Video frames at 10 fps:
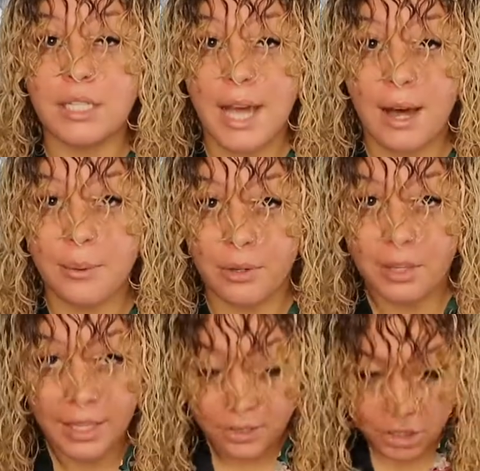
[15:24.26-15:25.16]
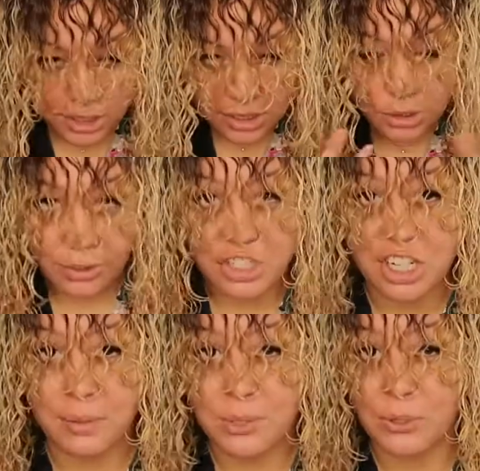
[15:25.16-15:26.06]
towel and just scrunch it
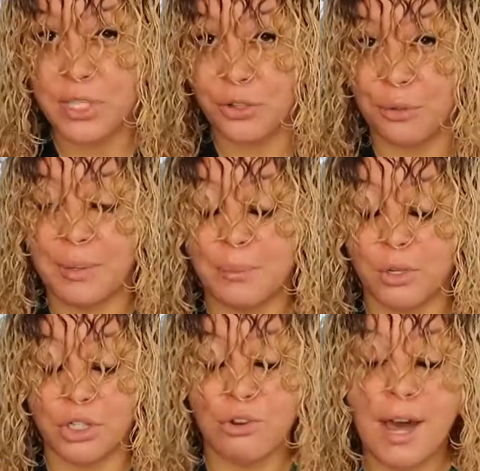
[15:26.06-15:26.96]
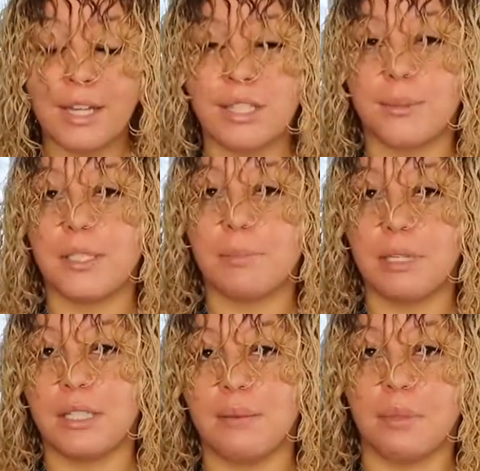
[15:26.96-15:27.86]
up so it's a little bit more dry, so it
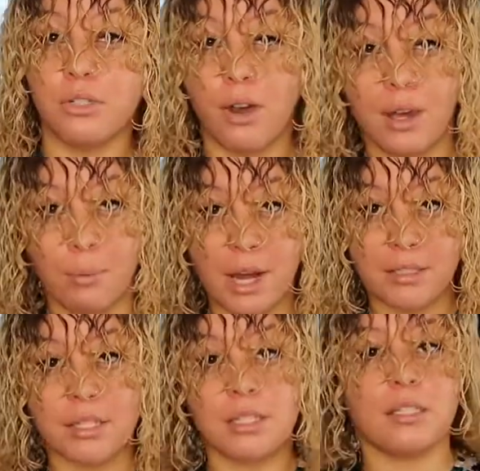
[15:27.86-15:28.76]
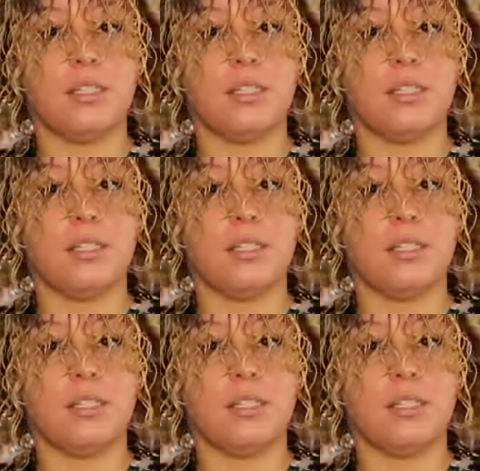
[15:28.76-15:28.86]
speeds up the drying process.